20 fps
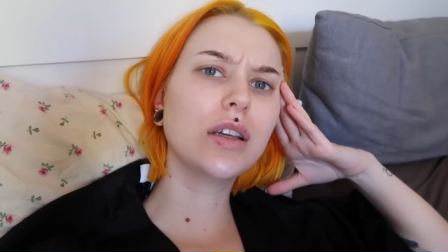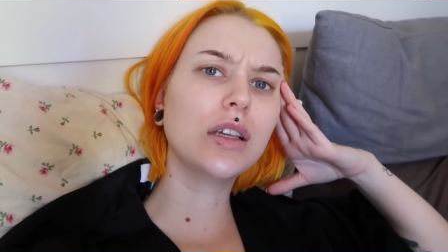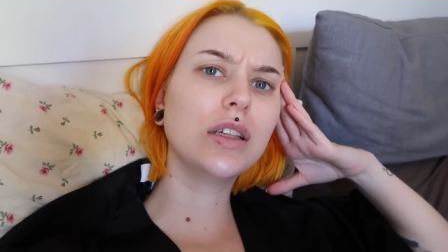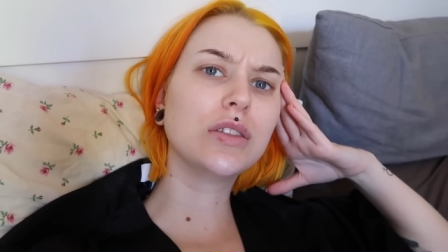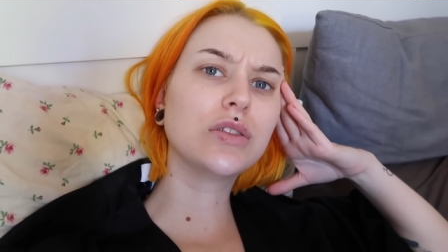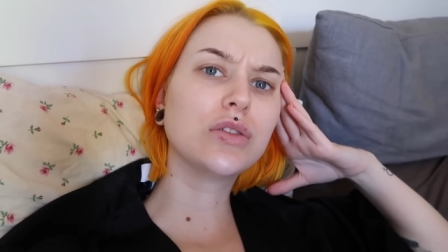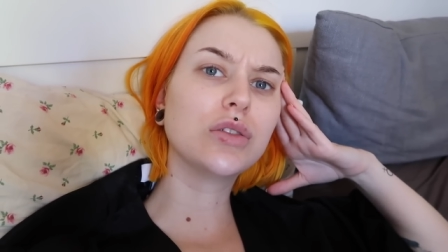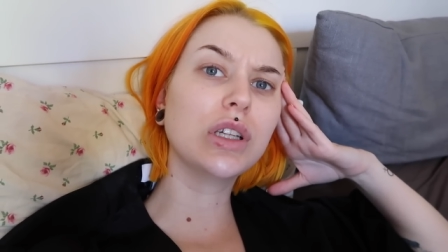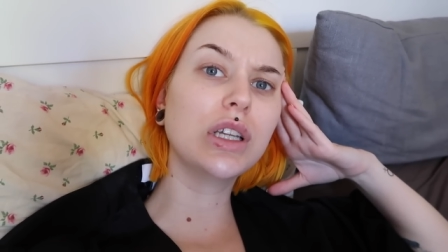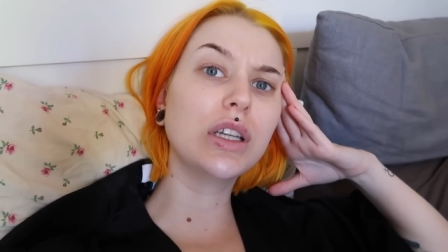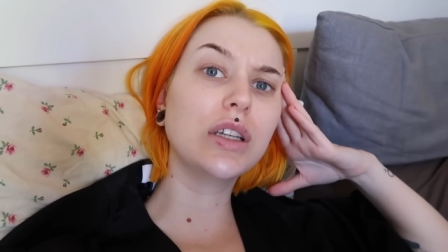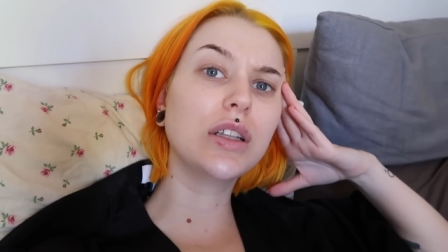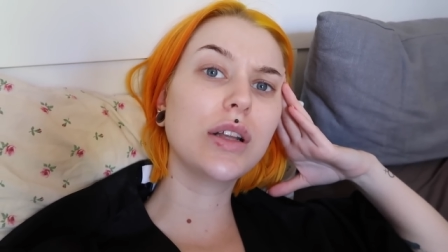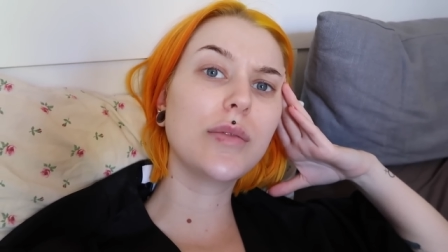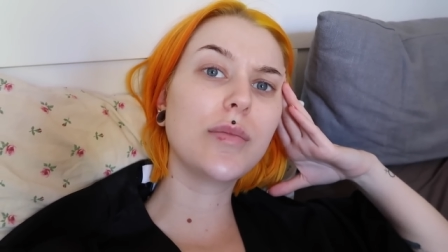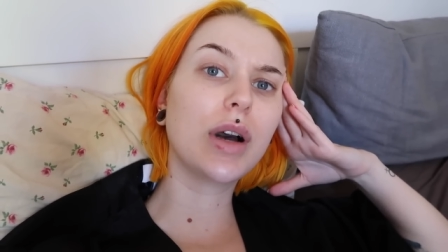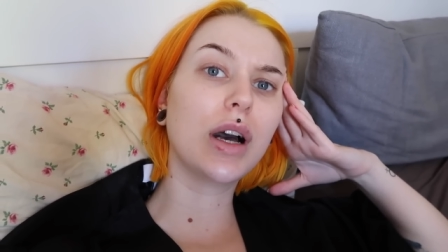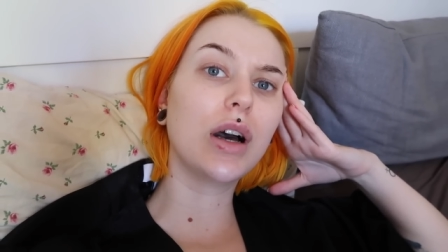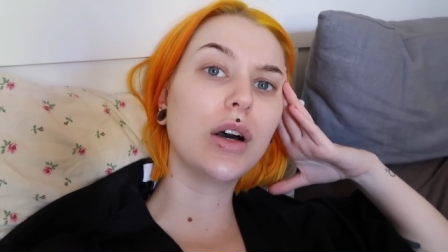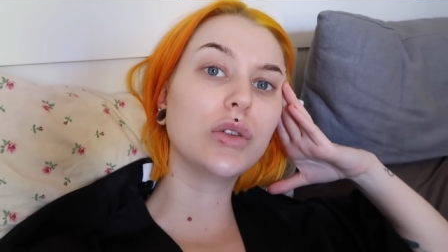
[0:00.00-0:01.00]
intrigued
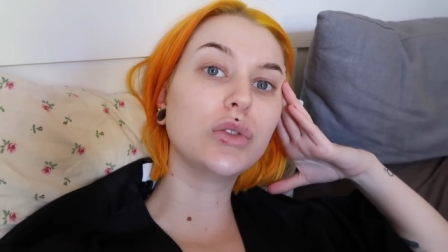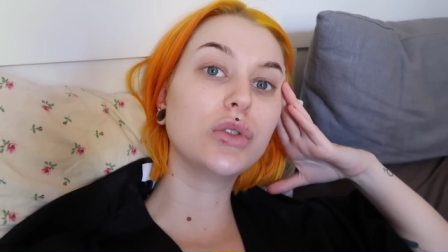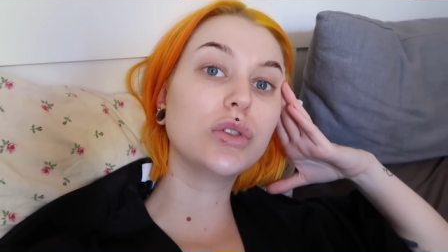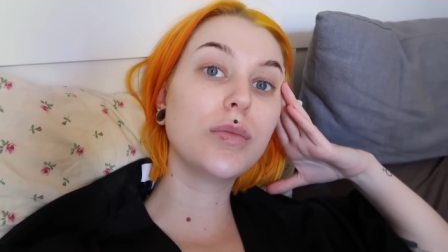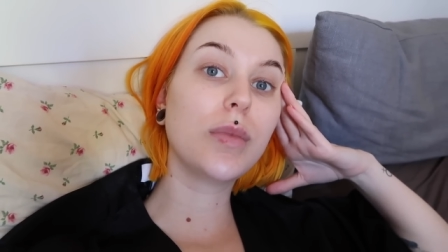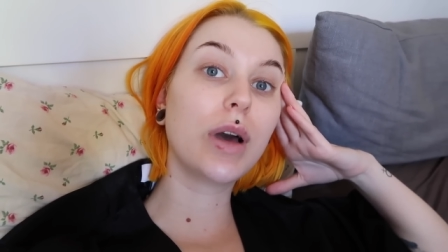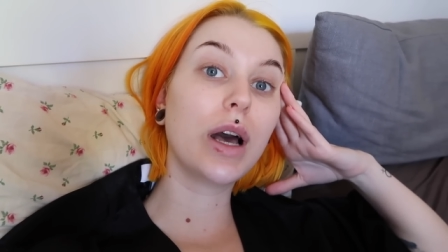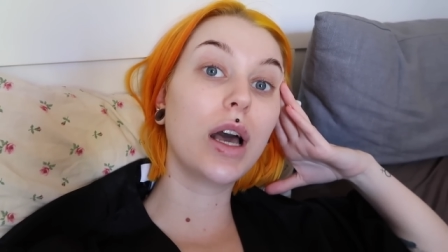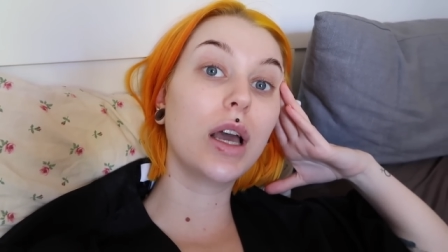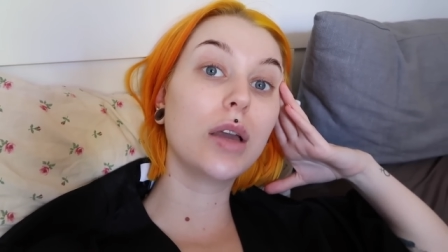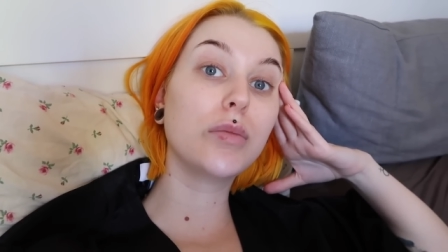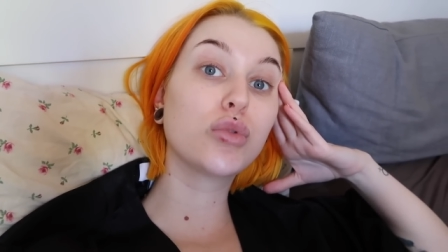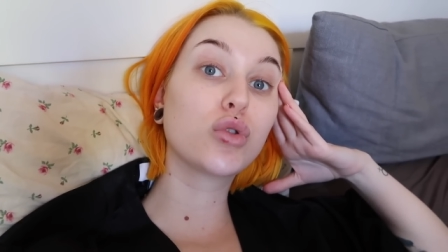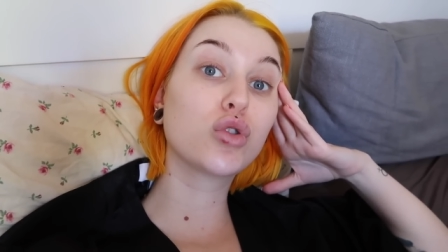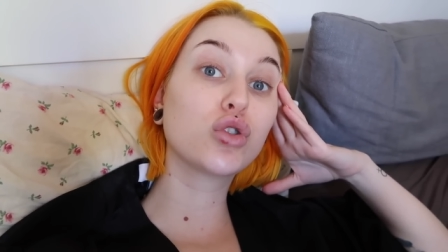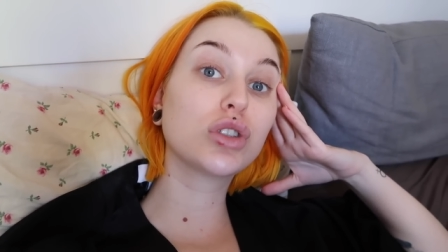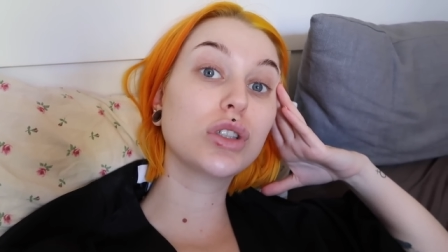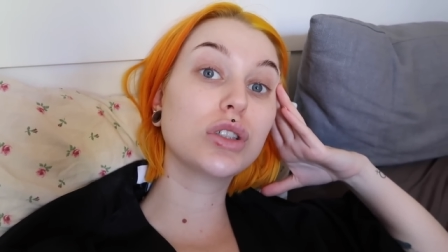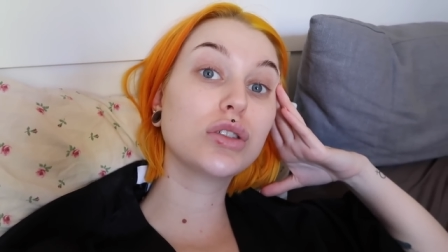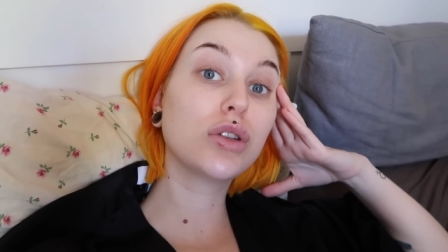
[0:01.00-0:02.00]
about my
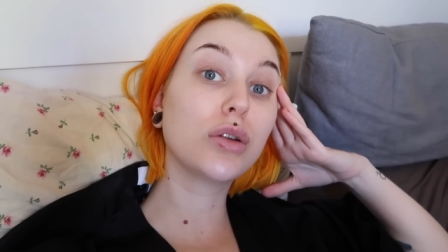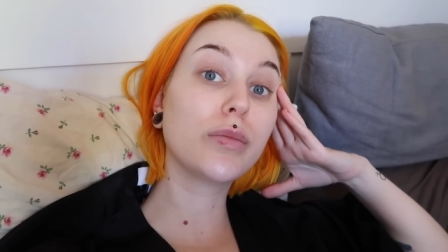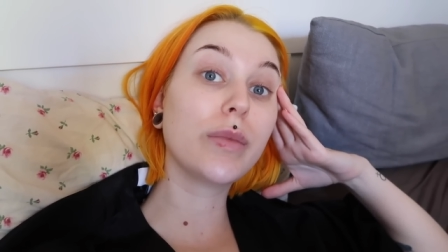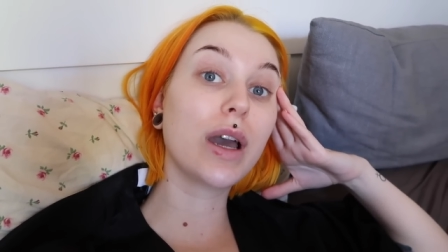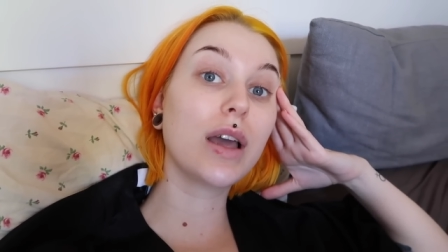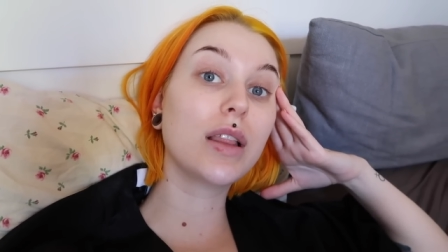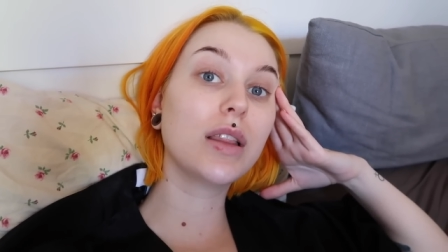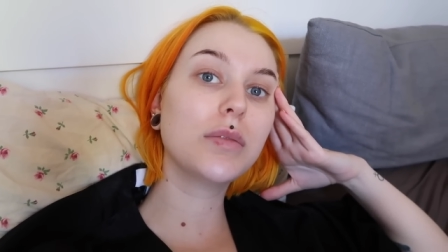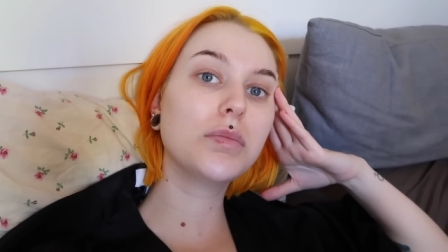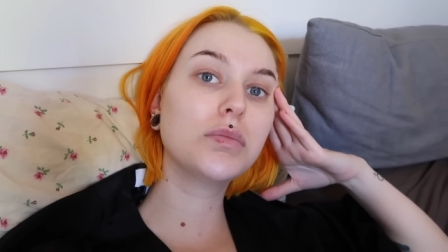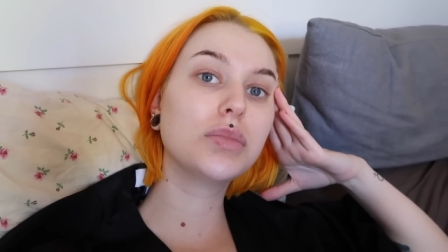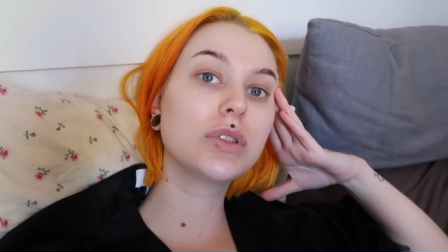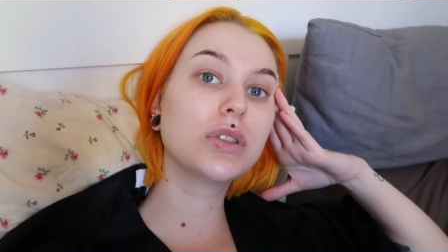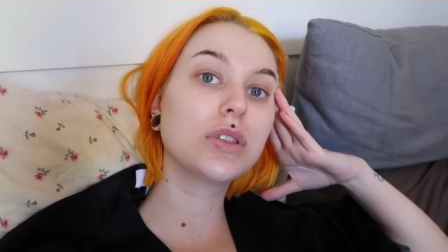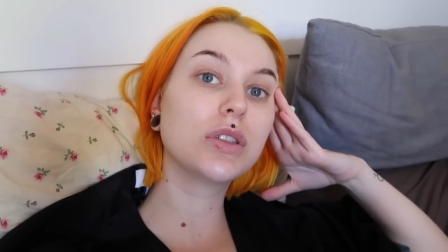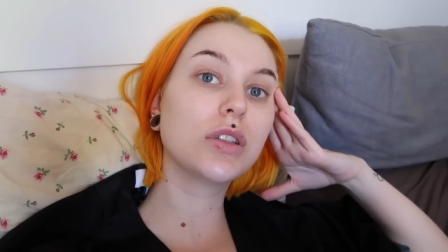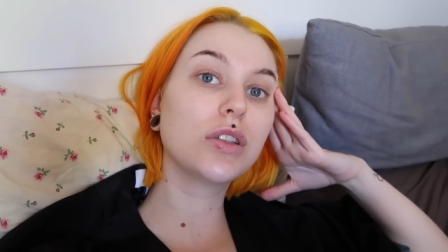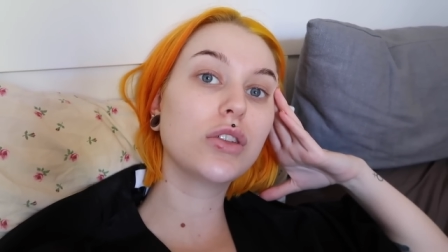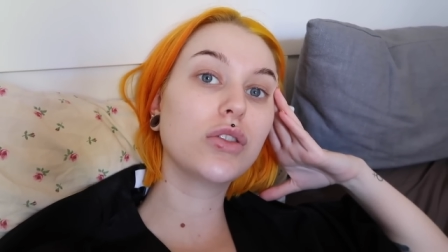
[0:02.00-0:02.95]
bruises on my lips,